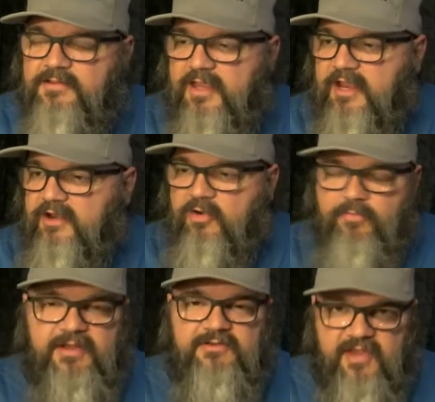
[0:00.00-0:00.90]
and our
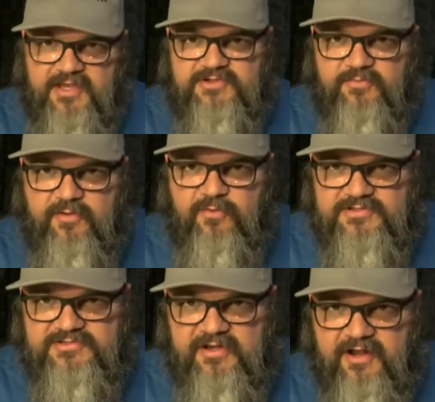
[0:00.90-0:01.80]
big test will be
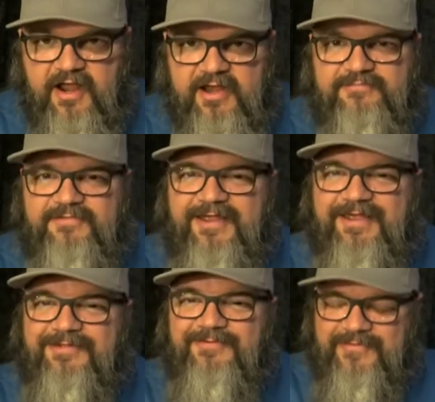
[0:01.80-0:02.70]
Wednesday night
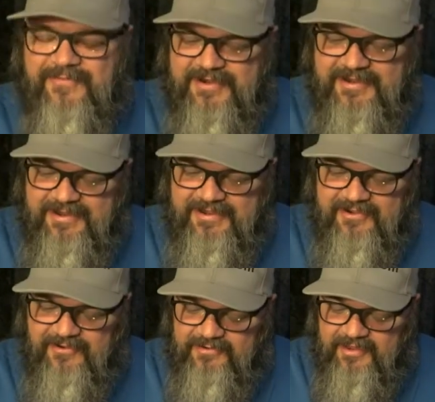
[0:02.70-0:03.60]
when we
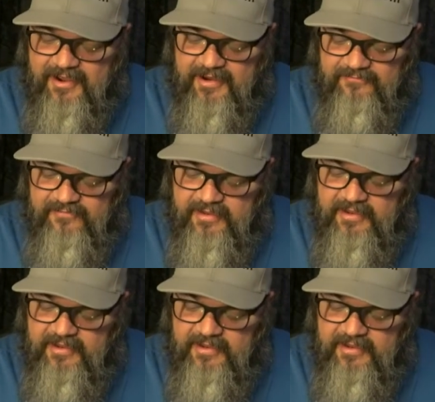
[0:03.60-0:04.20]
go live.